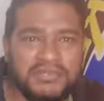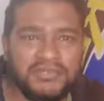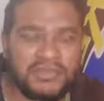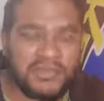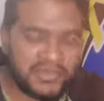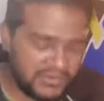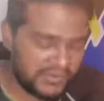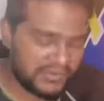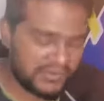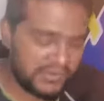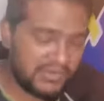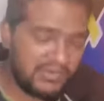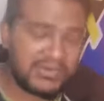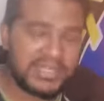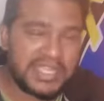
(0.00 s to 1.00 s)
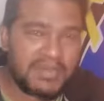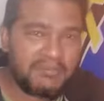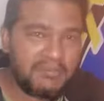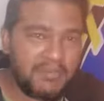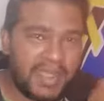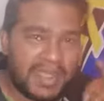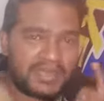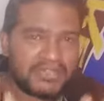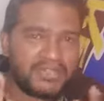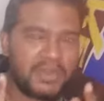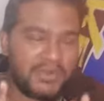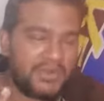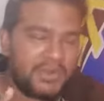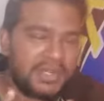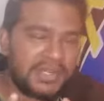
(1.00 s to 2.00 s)
We will get back
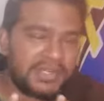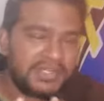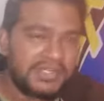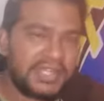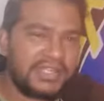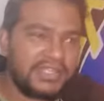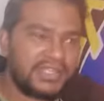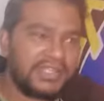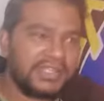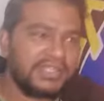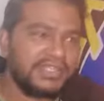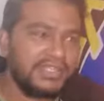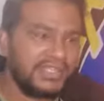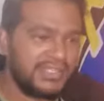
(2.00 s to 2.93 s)
to our regular